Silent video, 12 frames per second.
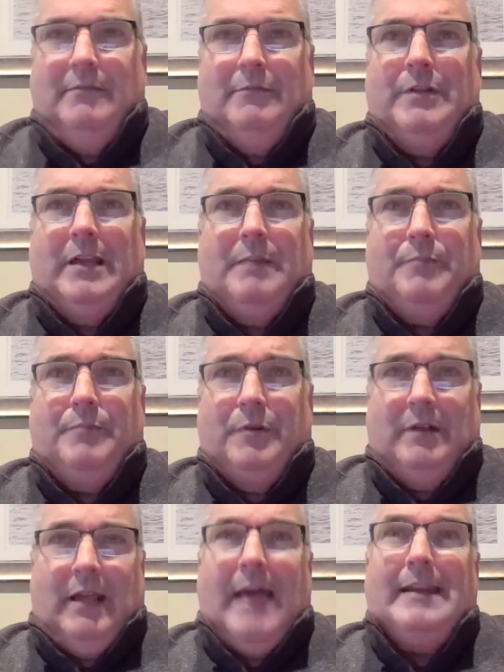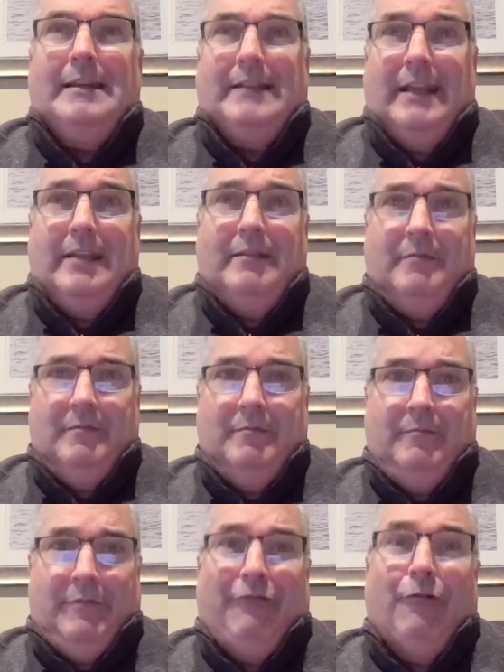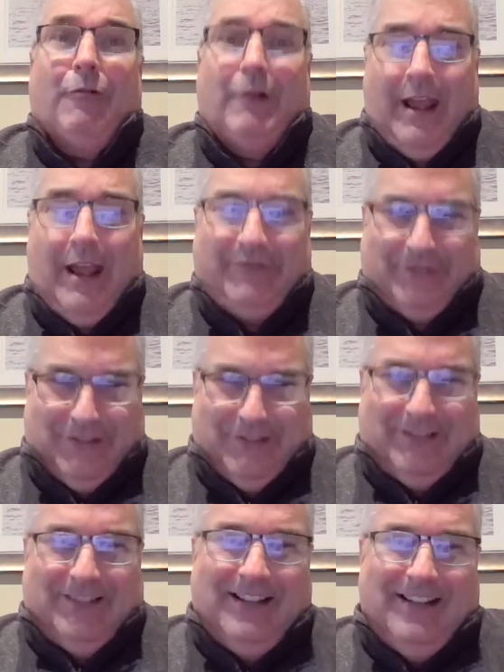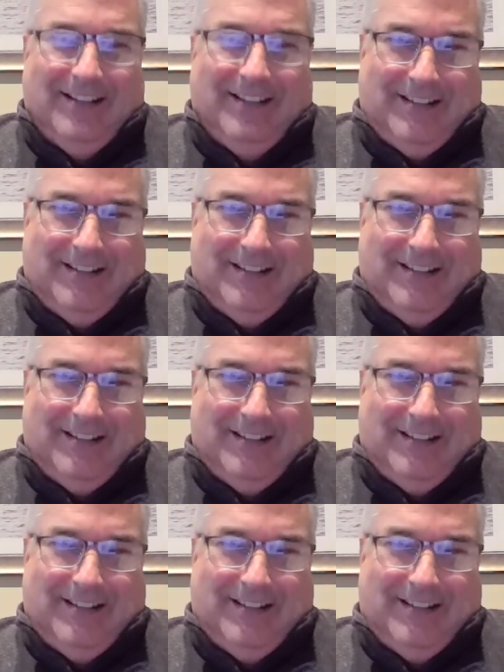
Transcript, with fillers: well, you got to put out a day before and after yeah.